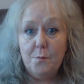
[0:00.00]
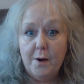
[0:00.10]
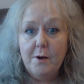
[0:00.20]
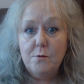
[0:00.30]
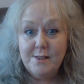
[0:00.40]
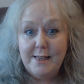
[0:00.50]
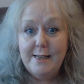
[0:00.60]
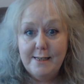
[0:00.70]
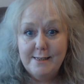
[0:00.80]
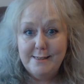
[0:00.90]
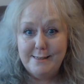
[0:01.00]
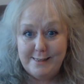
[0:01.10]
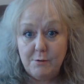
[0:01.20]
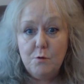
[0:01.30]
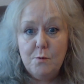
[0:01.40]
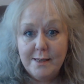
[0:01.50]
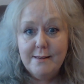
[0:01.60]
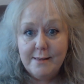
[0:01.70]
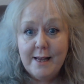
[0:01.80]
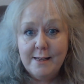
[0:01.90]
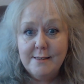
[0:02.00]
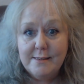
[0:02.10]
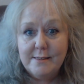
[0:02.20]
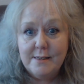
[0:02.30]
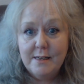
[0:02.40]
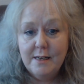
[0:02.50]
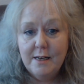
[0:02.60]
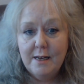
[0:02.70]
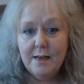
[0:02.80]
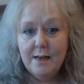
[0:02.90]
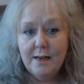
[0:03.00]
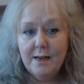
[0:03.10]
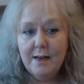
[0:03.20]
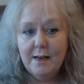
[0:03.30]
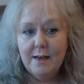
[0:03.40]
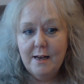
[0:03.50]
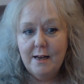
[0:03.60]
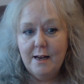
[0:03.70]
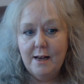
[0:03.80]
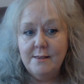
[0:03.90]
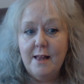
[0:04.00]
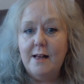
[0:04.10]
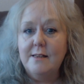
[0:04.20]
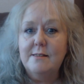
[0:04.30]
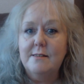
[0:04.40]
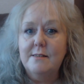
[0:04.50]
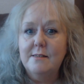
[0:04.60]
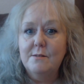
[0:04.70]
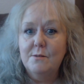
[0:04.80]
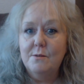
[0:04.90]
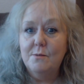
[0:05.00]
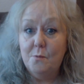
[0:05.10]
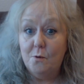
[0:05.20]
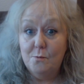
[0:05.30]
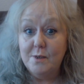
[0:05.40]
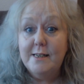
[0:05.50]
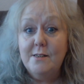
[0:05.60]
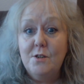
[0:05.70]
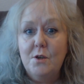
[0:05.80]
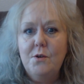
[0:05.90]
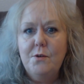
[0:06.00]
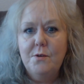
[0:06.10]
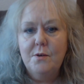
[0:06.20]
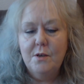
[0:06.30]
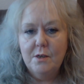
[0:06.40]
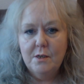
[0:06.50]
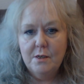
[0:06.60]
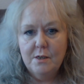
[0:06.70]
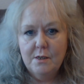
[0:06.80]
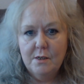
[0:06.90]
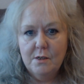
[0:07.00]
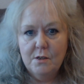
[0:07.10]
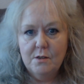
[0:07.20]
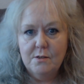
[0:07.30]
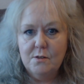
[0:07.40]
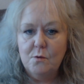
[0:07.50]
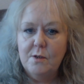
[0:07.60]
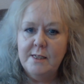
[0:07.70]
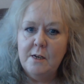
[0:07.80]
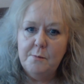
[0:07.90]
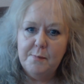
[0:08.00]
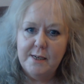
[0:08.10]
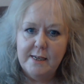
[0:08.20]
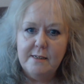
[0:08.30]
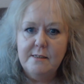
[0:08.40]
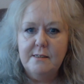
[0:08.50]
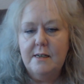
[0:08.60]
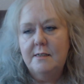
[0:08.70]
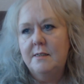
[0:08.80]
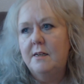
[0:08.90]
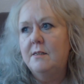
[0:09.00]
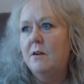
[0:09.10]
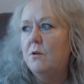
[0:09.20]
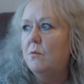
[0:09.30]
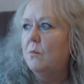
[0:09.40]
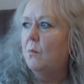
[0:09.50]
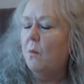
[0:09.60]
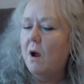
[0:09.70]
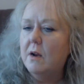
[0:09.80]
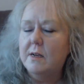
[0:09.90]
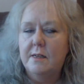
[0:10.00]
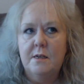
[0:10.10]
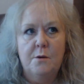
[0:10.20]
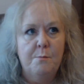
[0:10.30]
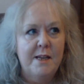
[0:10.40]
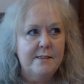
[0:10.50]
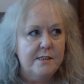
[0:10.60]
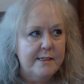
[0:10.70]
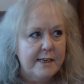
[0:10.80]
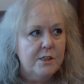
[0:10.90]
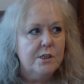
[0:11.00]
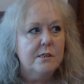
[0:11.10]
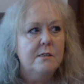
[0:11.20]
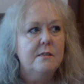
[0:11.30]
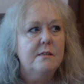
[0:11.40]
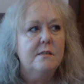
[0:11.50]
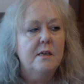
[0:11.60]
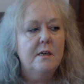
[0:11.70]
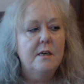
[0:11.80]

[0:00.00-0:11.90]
while they deal with things. And that's what we can do. So in our prayers and in our work and our meditations,